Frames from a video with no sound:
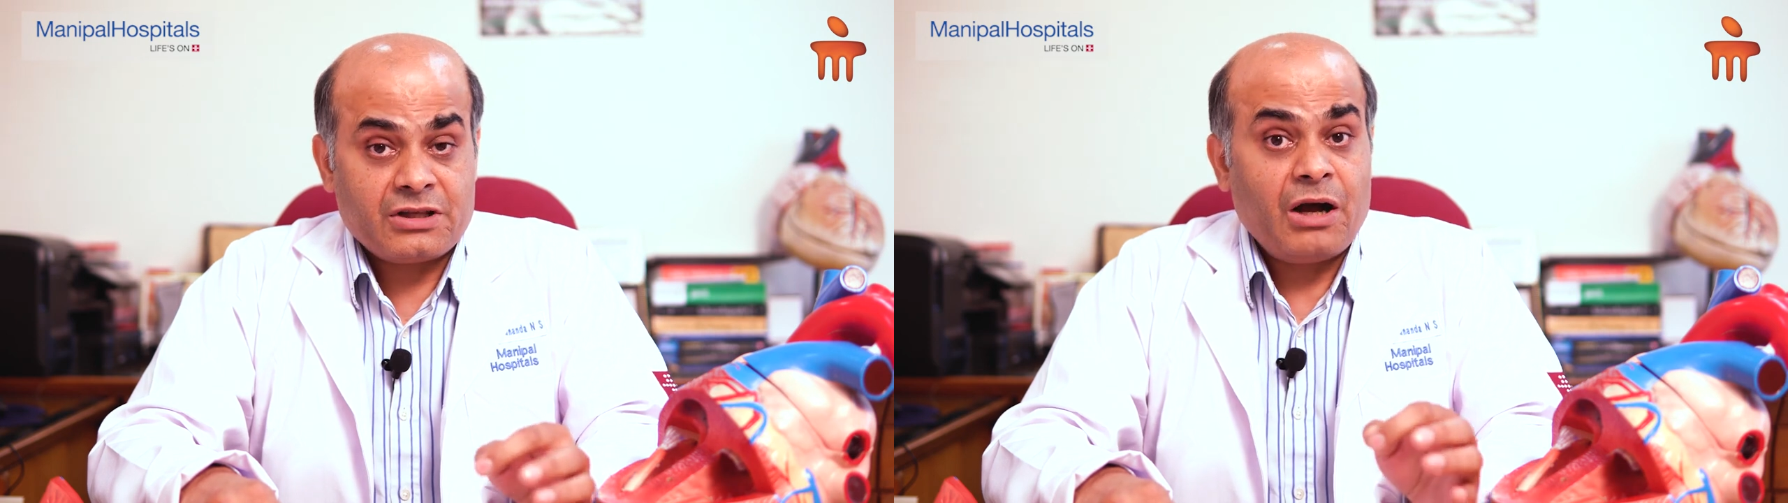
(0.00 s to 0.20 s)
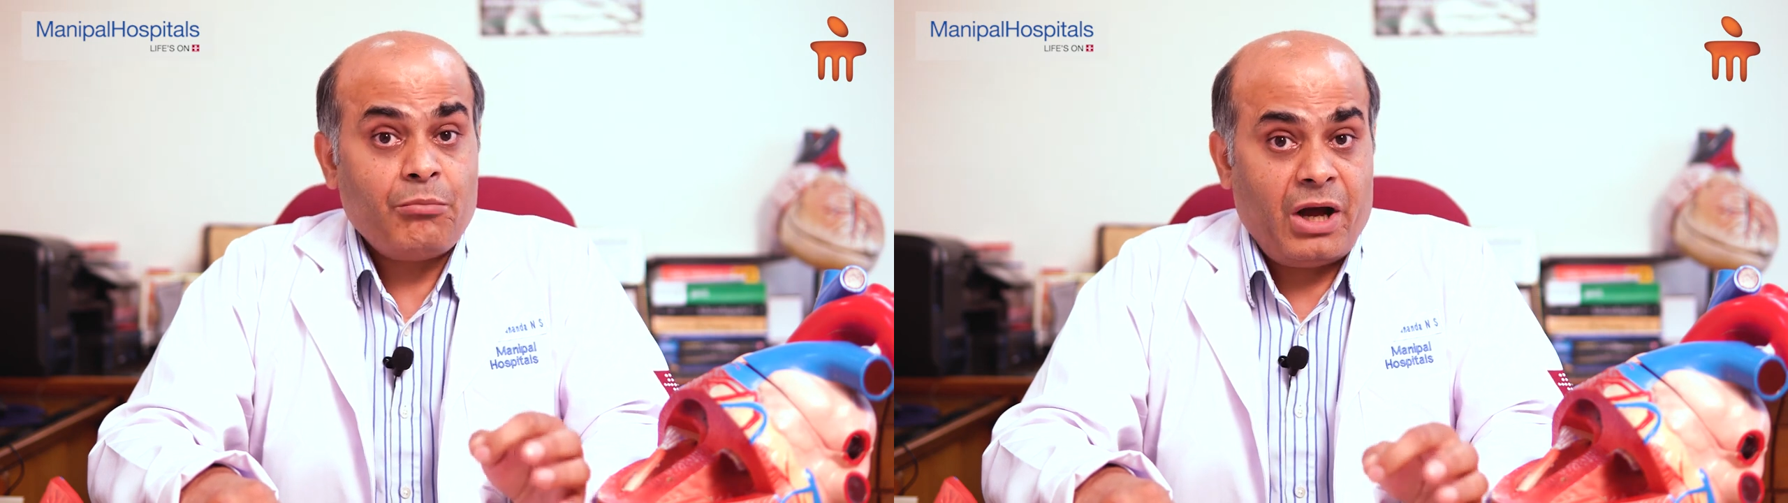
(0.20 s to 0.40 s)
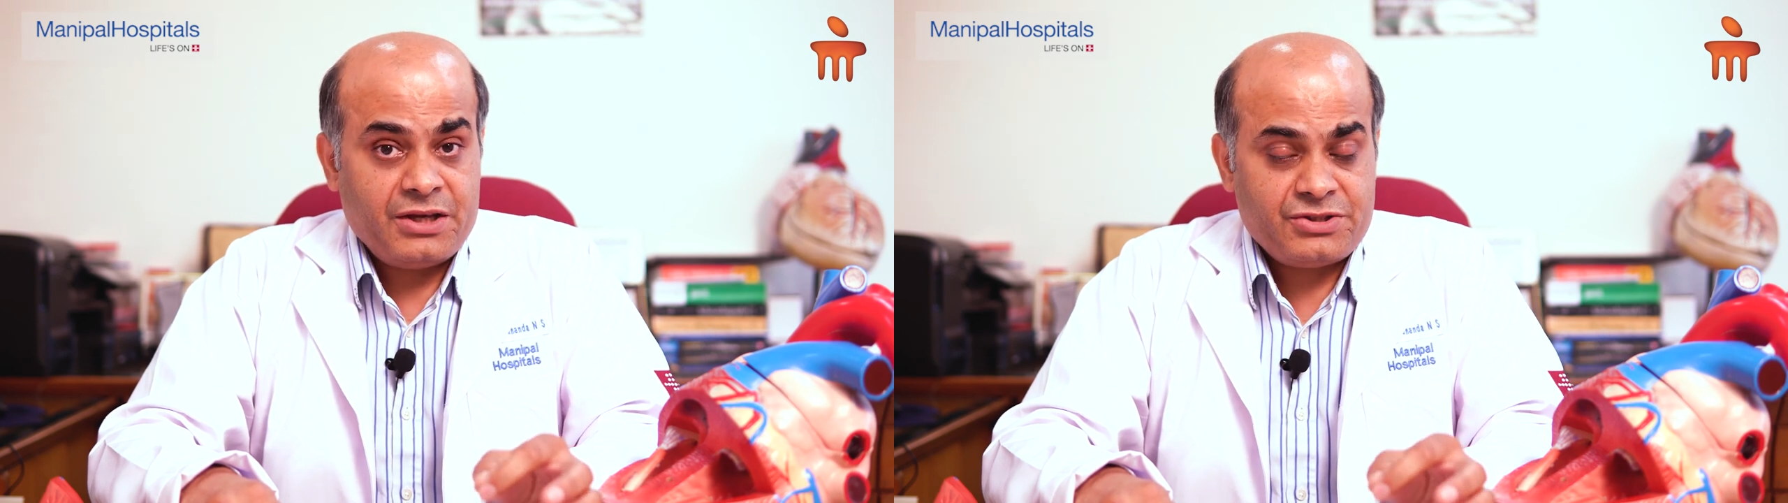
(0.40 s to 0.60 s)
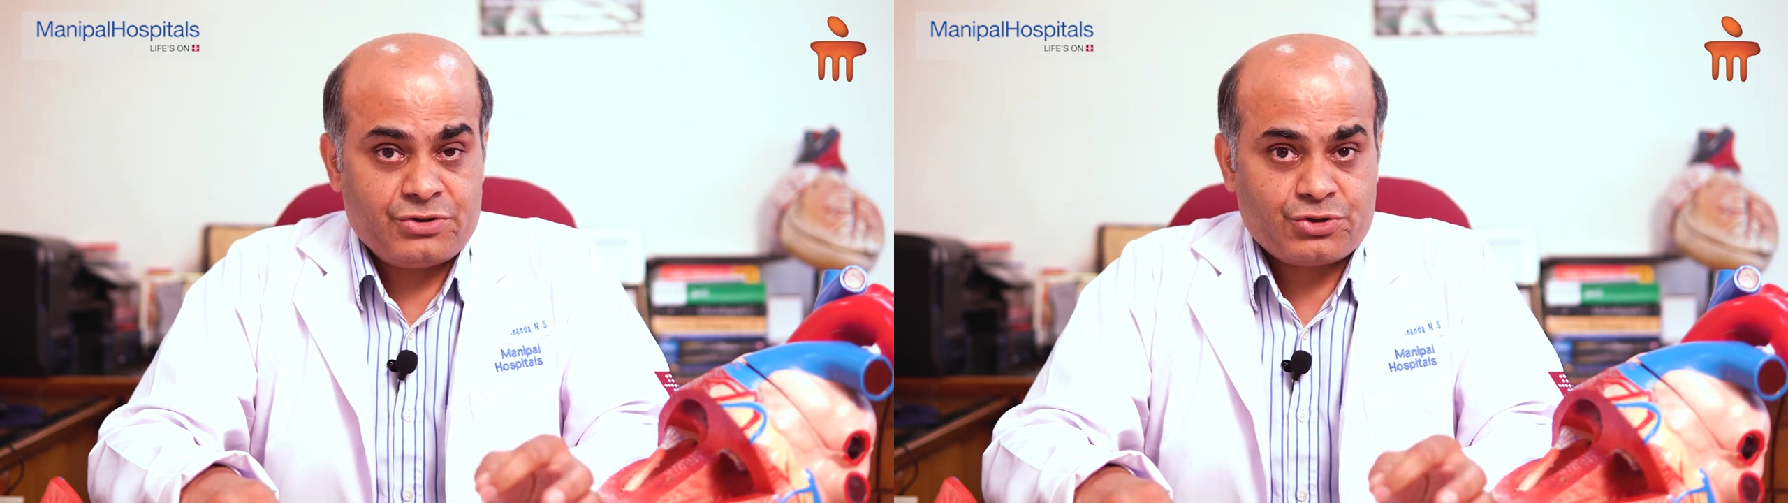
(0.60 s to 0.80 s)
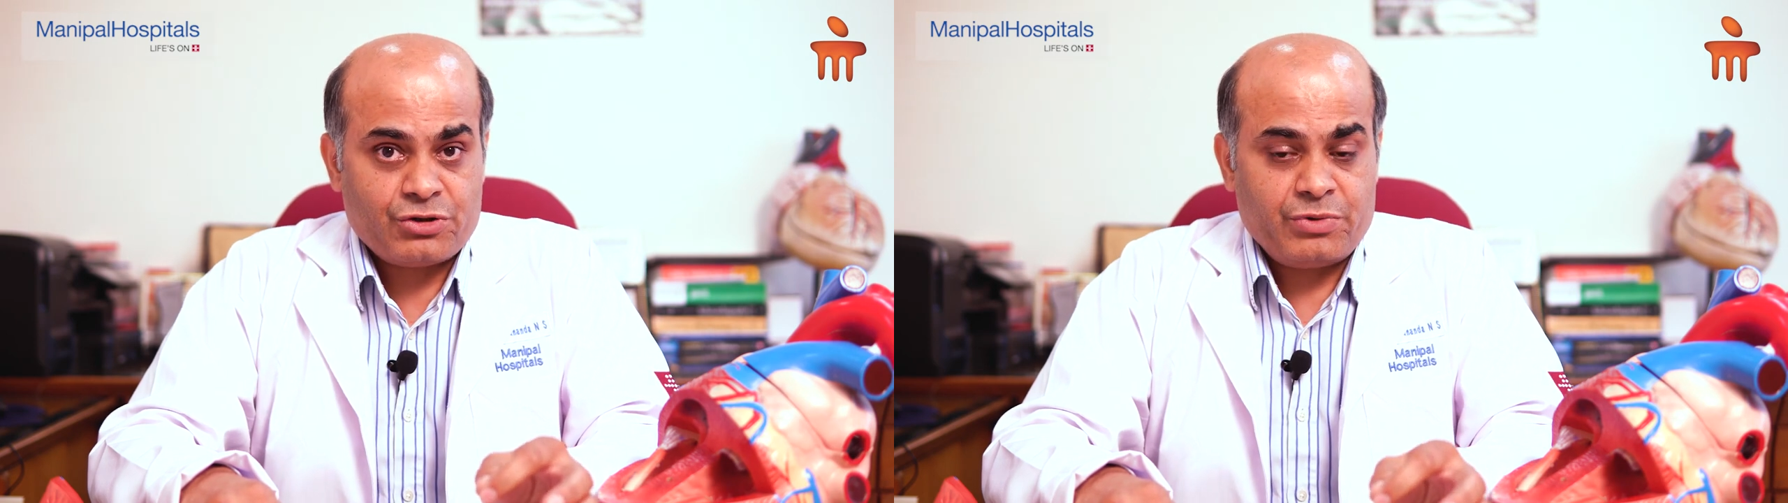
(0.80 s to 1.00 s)
gum
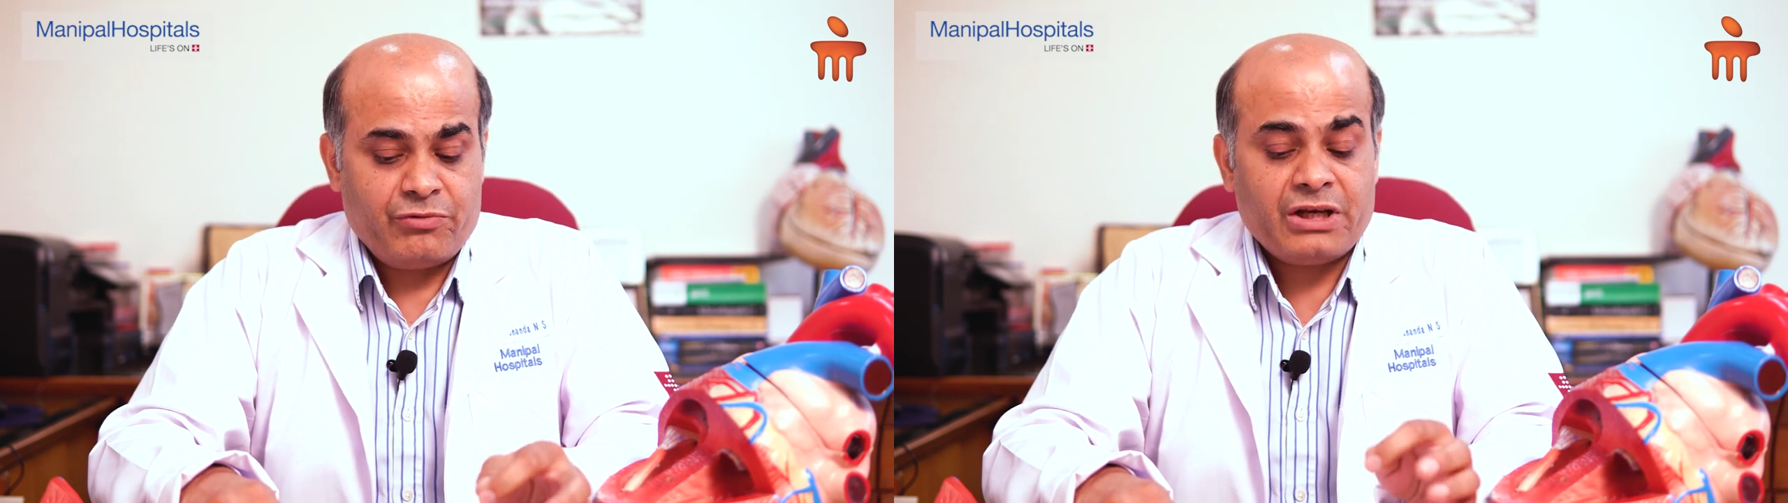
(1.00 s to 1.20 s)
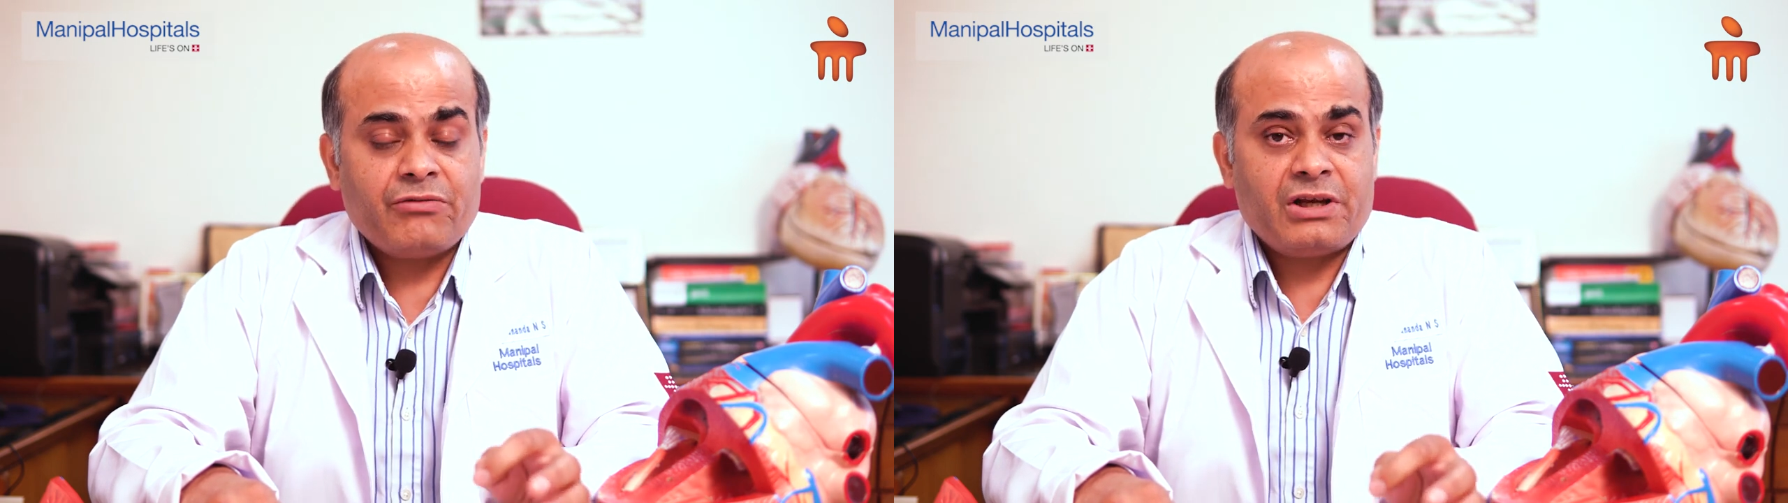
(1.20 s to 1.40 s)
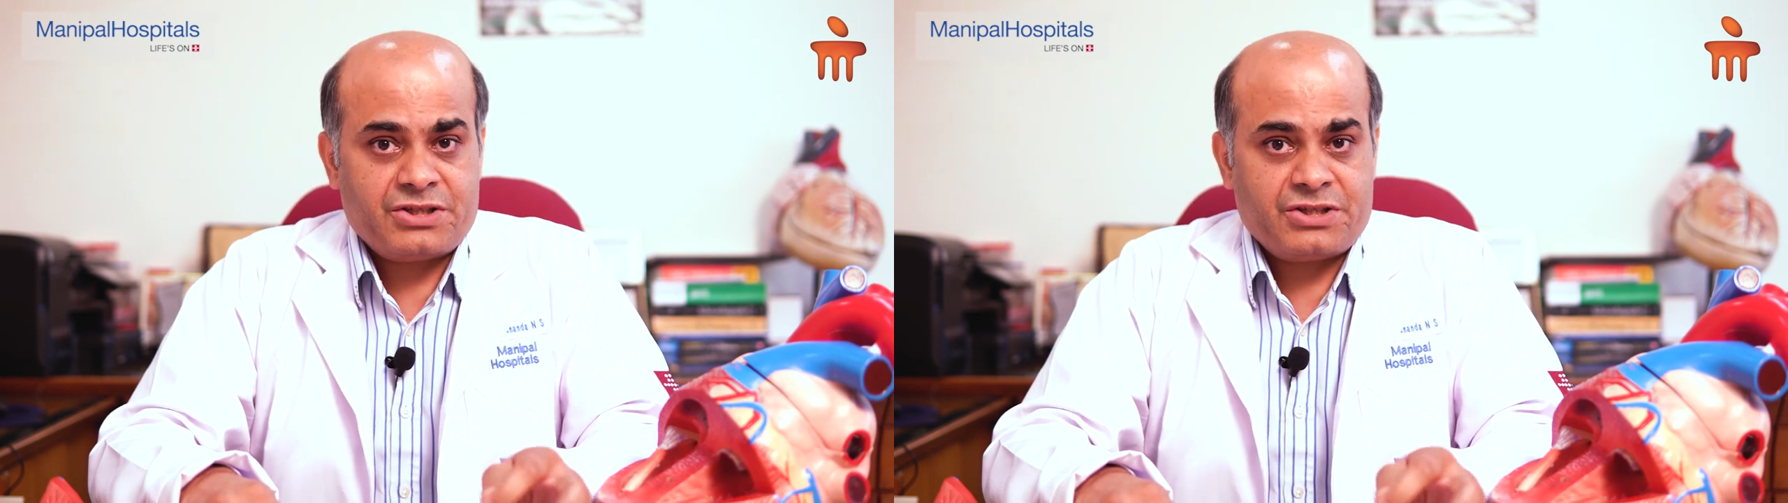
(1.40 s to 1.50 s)
hygiene should be very well